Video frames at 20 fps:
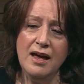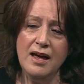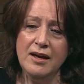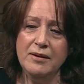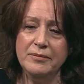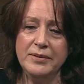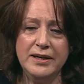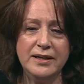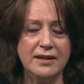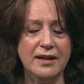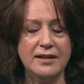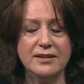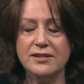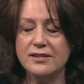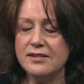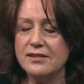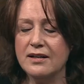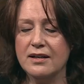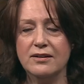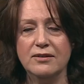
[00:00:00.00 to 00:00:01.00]
But I
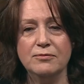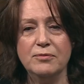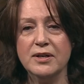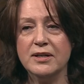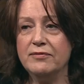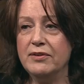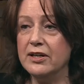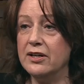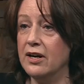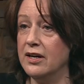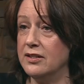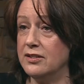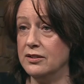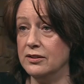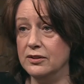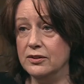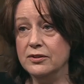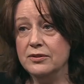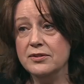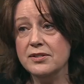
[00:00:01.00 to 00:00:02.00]
just thought, what have I got to
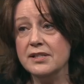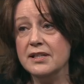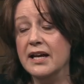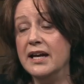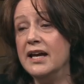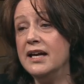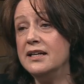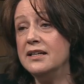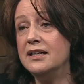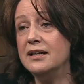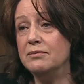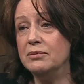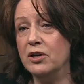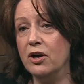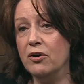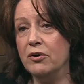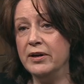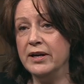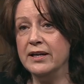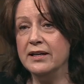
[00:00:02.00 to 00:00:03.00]
lose? And I ended up
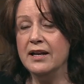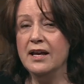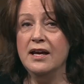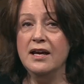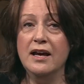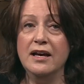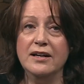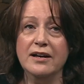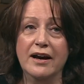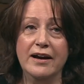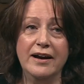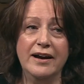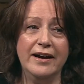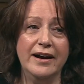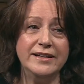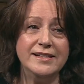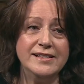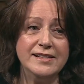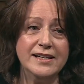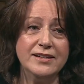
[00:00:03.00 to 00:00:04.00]
going, and
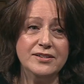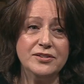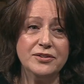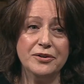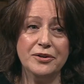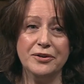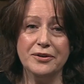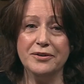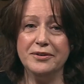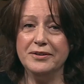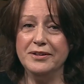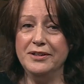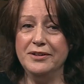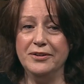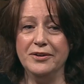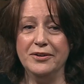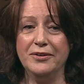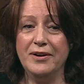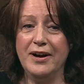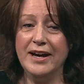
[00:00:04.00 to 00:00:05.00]
I said to her,
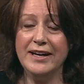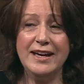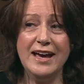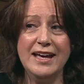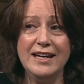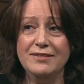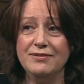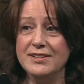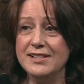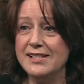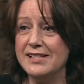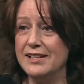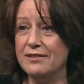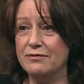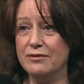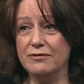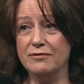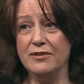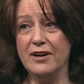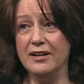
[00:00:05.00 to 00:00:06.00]
I can't even sit
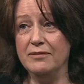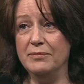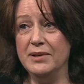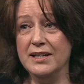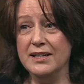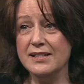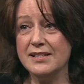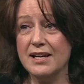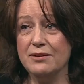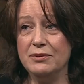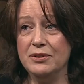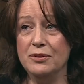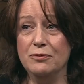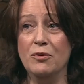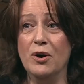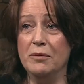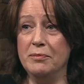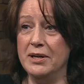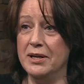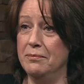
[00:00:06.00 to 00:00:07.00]
for 5 minutes. You
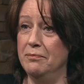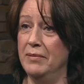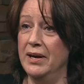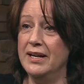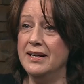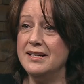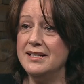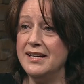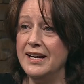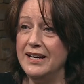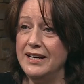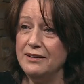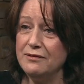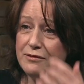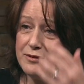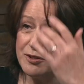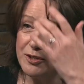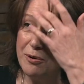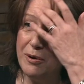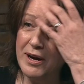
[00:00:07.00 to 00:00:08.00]
want me to meditate
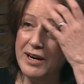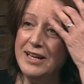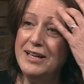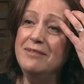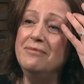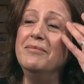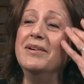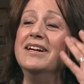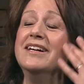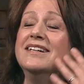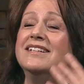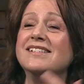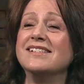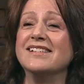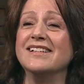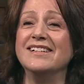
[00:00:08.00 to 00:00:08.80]
for 20 minutes?